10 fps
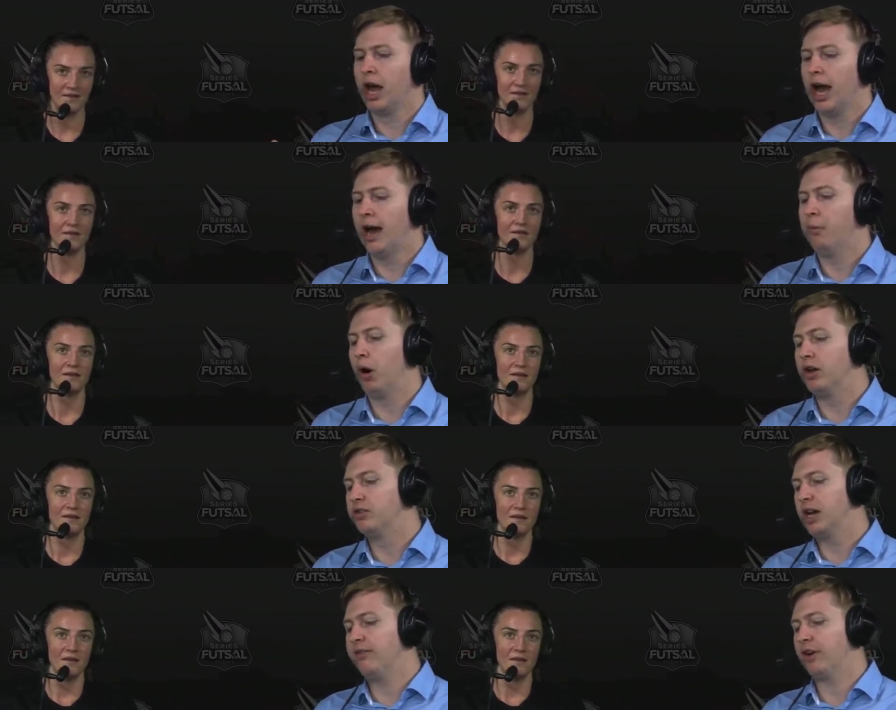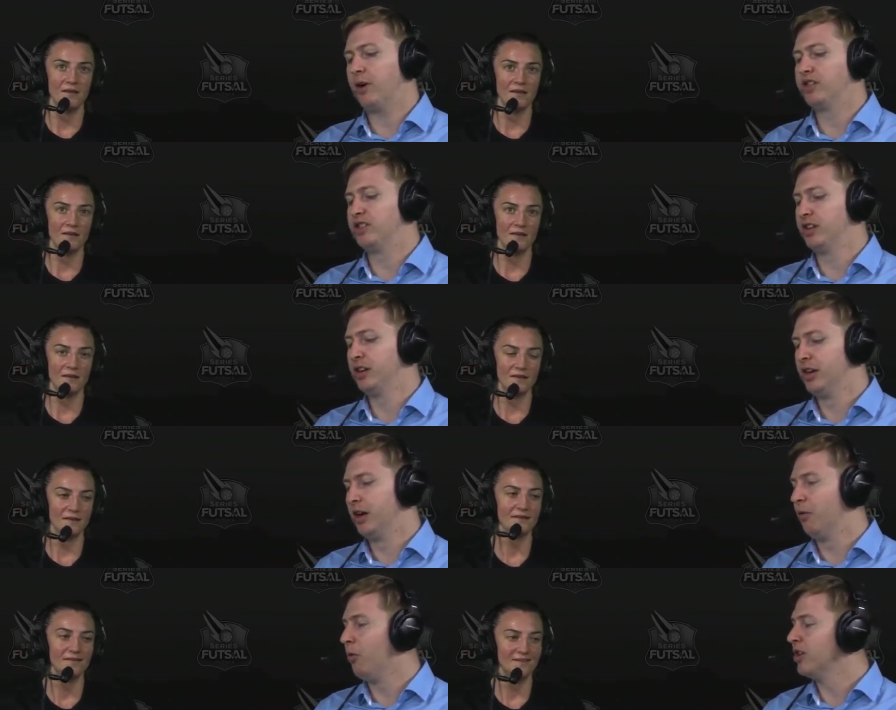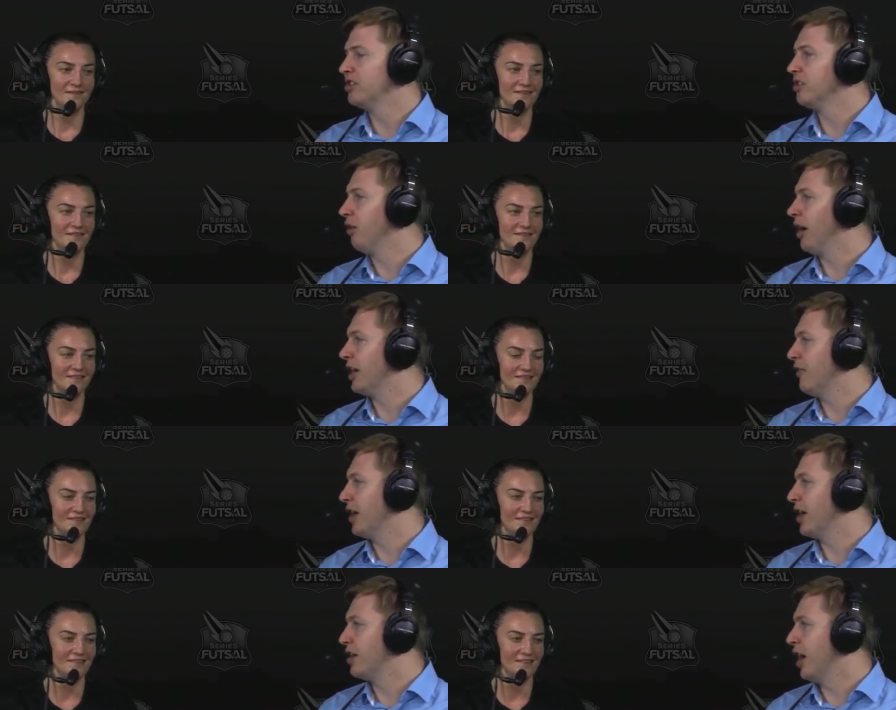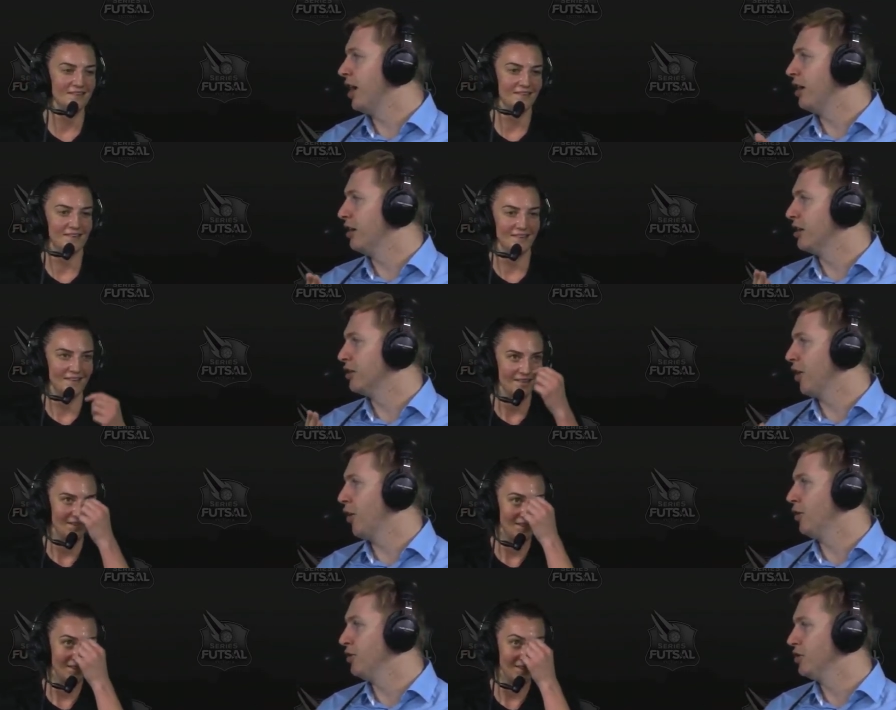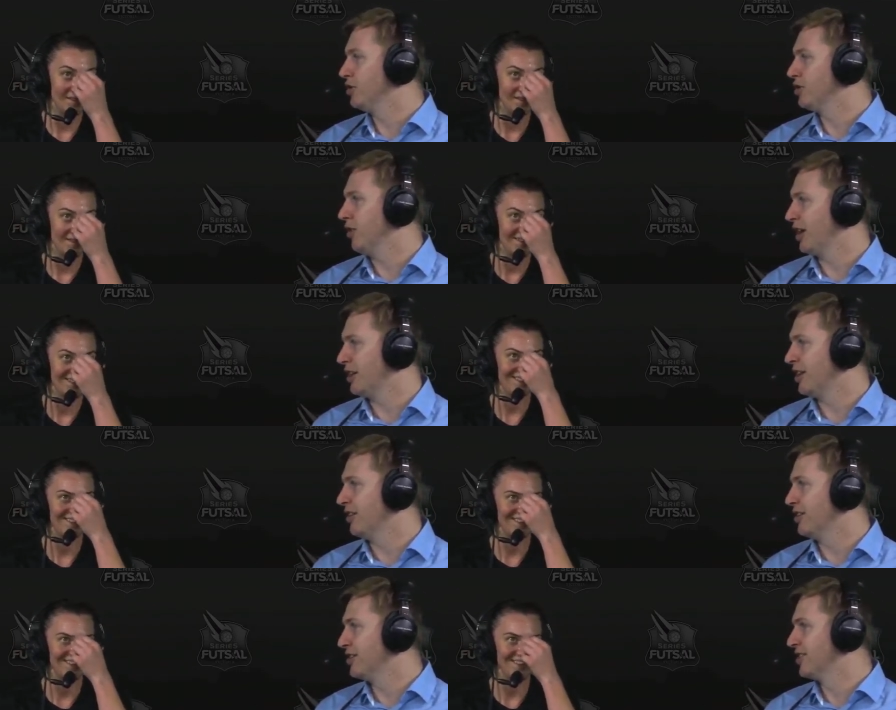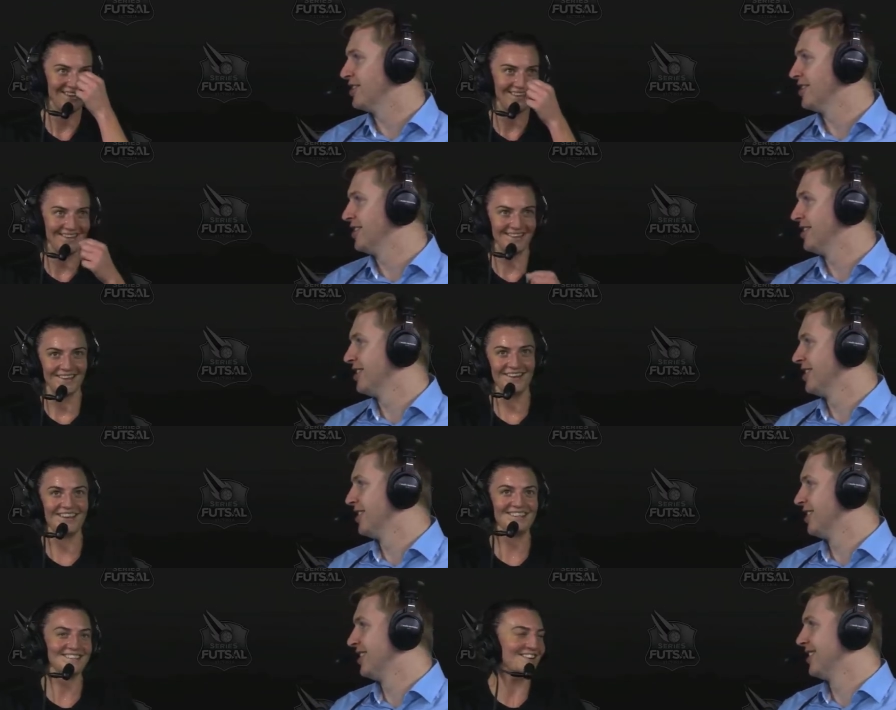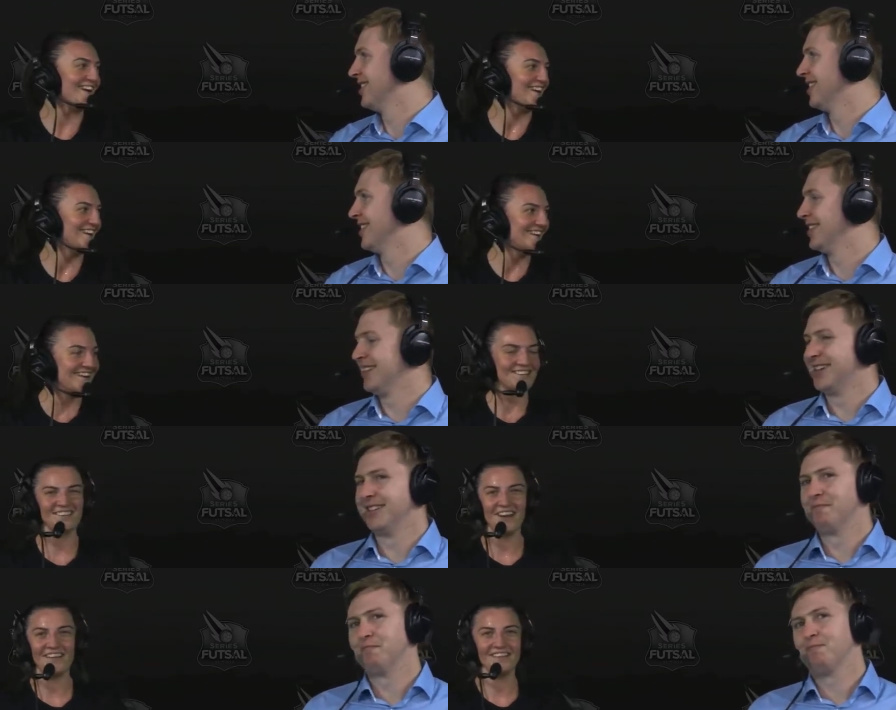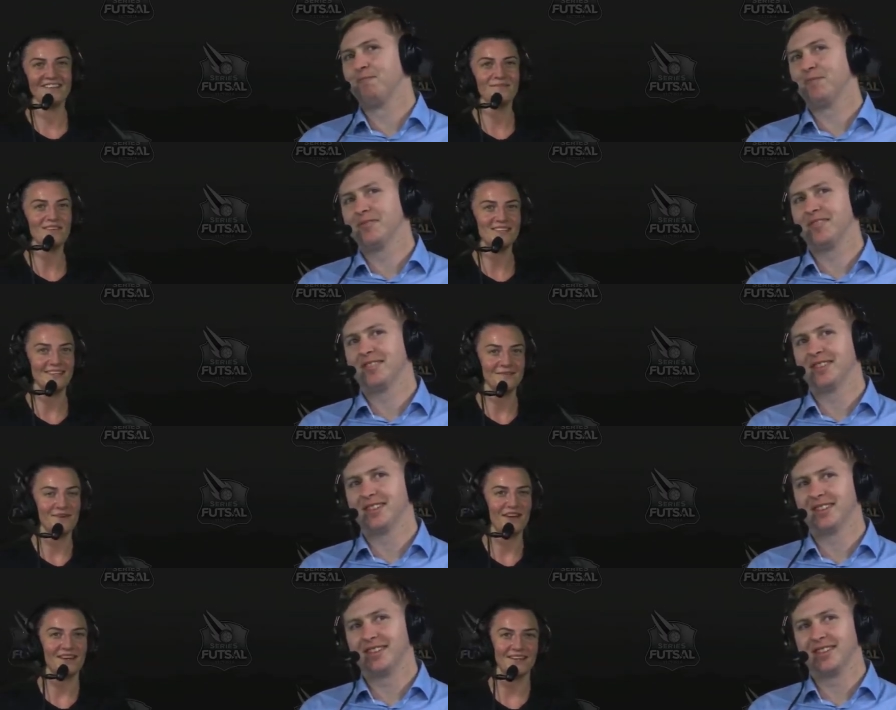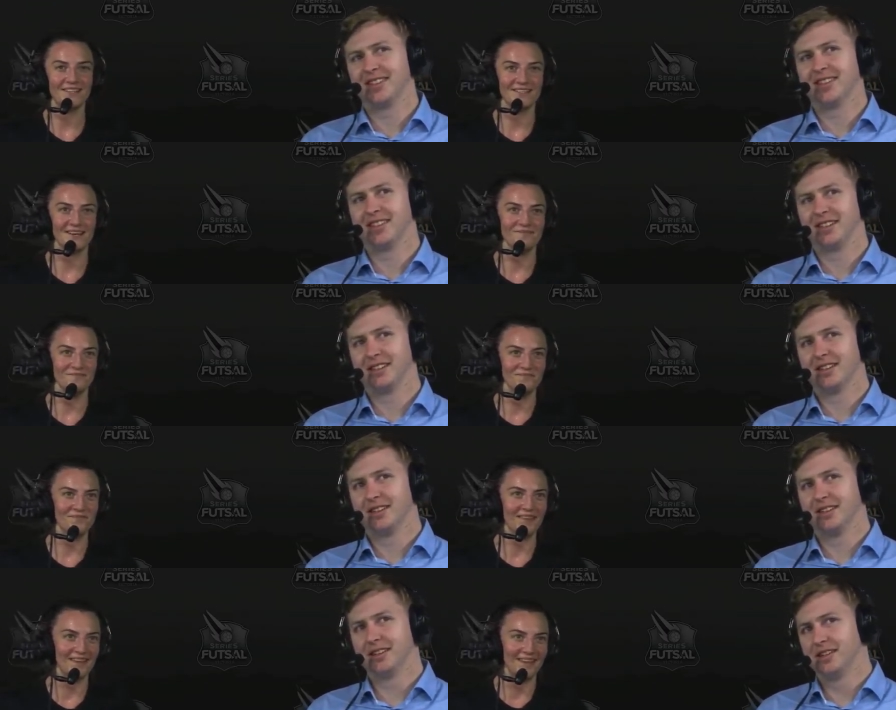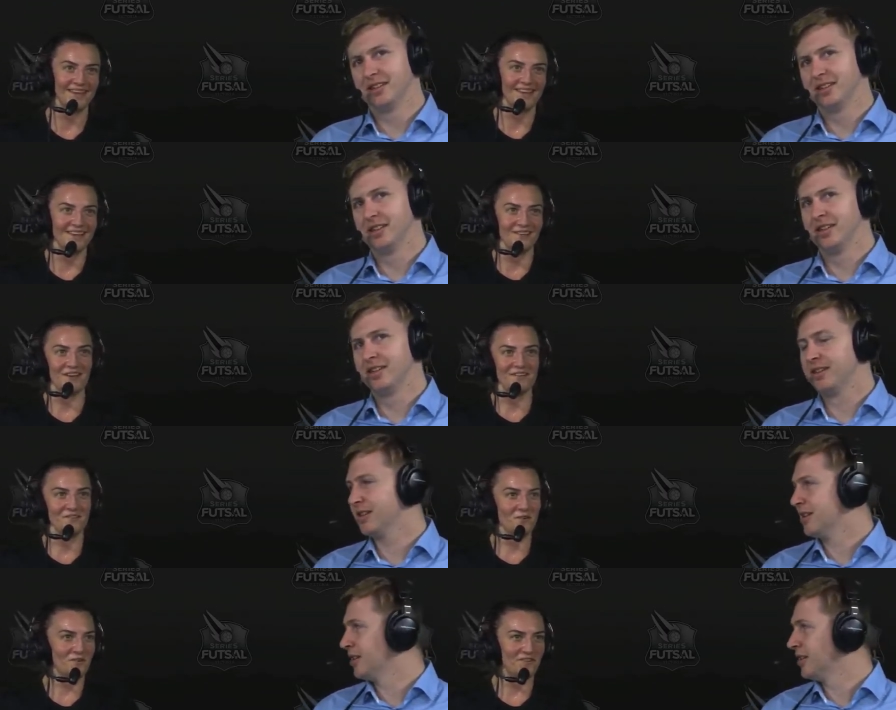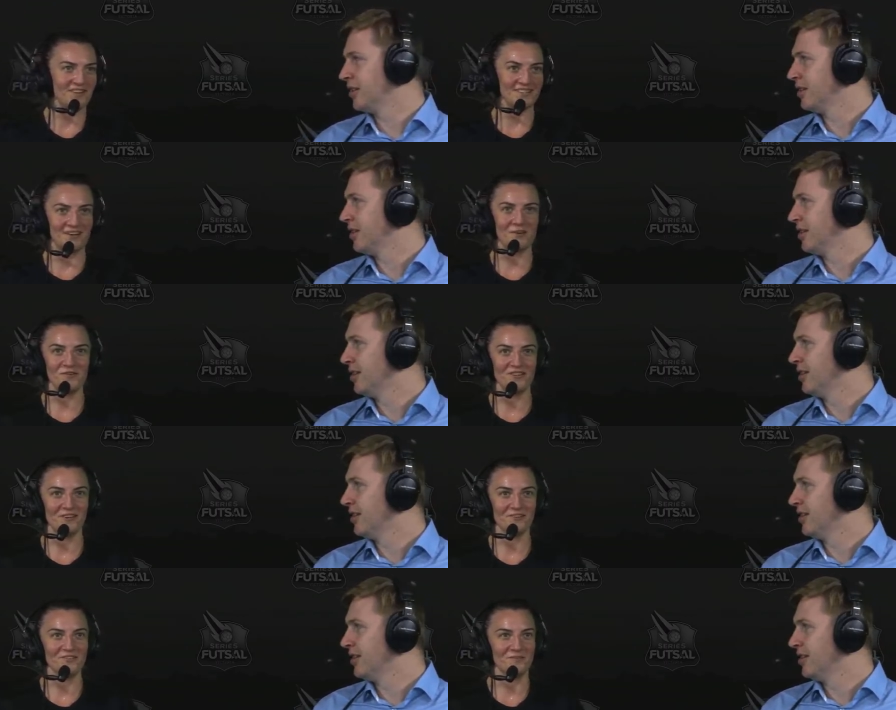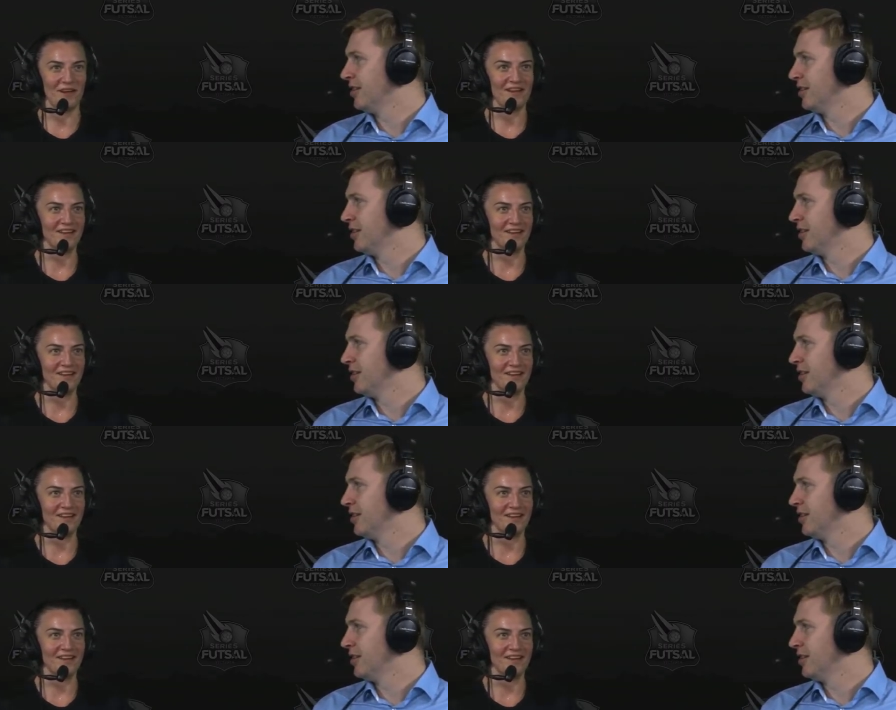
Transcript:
Speaker 1: Um, I do have a question. What is it like having a young coach like Nicholas?
Speaker 2: Oh, he's great. Yeah, I think the best thing about it is, um, uh, no offense to older coaches, but